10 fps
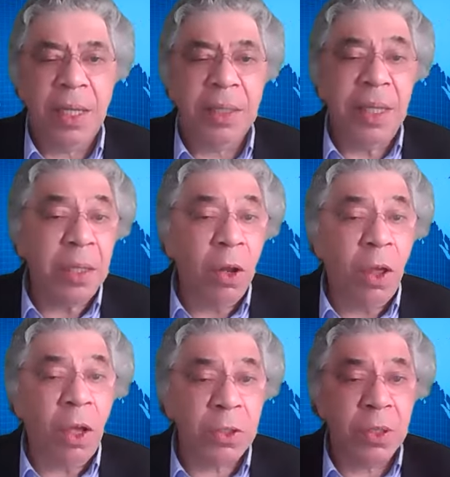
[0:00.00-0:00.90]
that
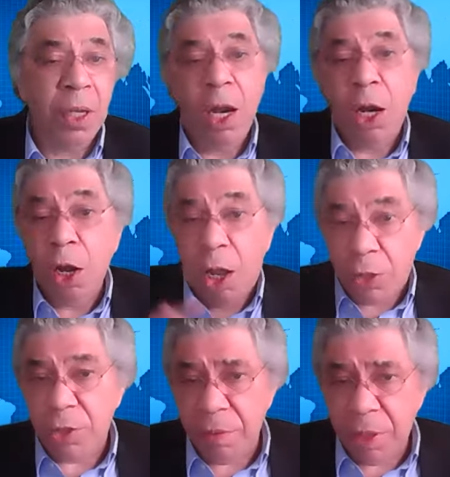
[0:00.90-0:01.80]
lost
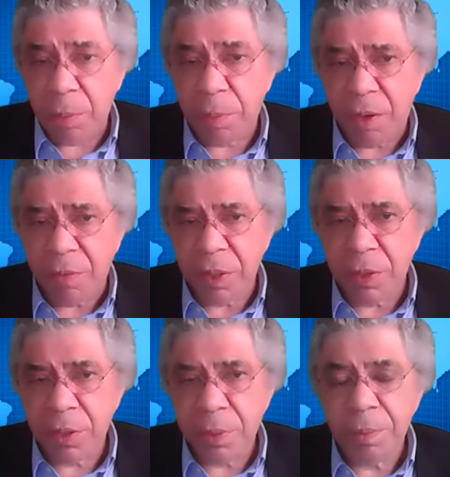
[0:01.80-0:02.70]
lots of their
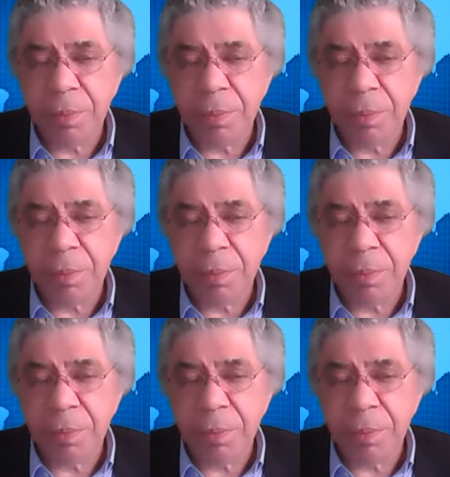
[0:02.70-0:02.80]
profits.